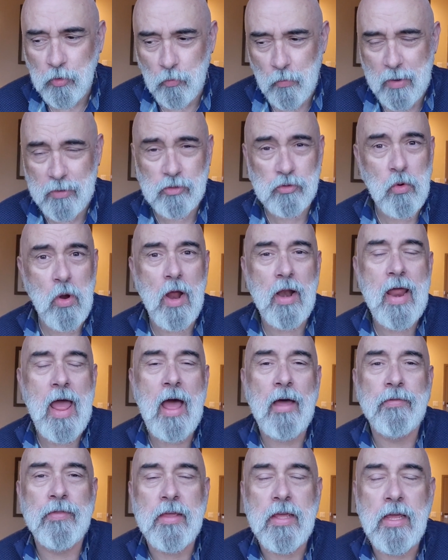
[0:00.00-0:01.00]
the restaurant
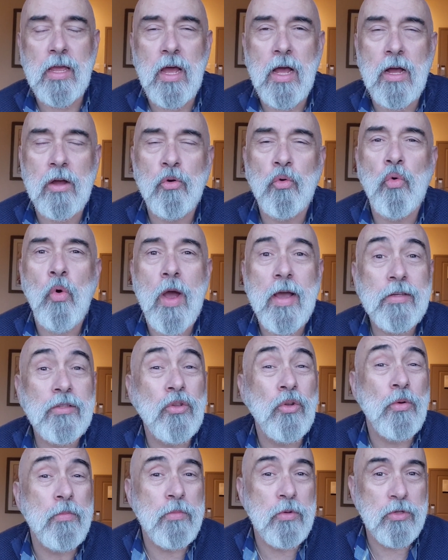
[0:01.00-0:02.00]
at the uh,
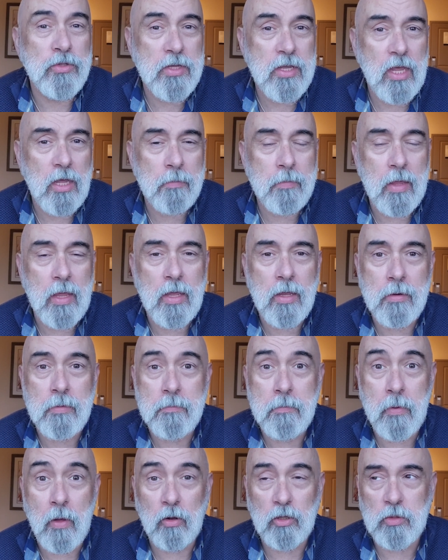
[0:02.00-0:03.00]
Chrysler Museum
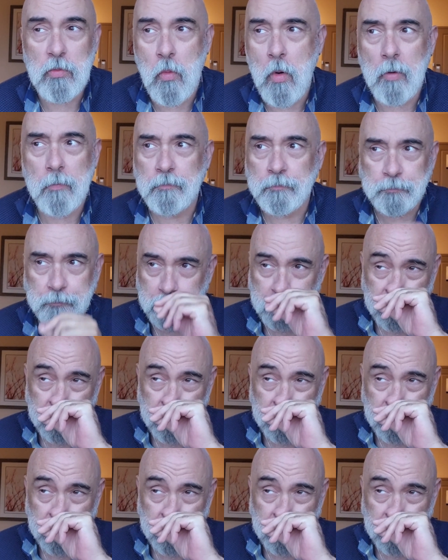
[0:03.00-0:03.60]
in Baltimore.